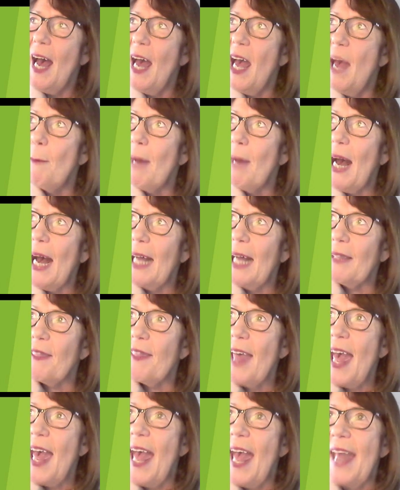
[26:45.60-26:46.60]
And
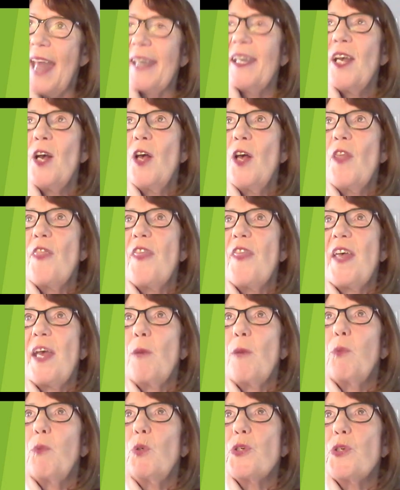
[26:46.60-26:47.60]
then
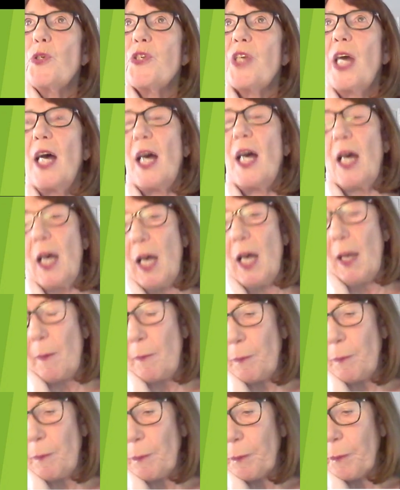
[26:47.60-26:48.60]
they would,
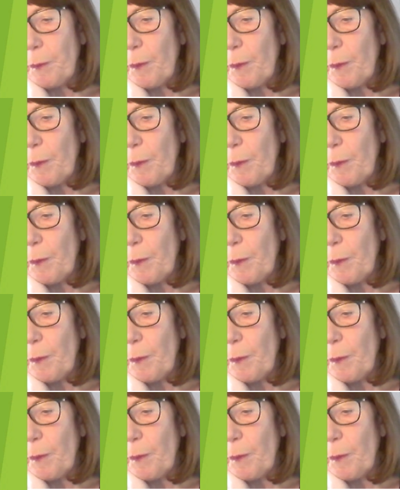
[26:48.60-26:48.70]
the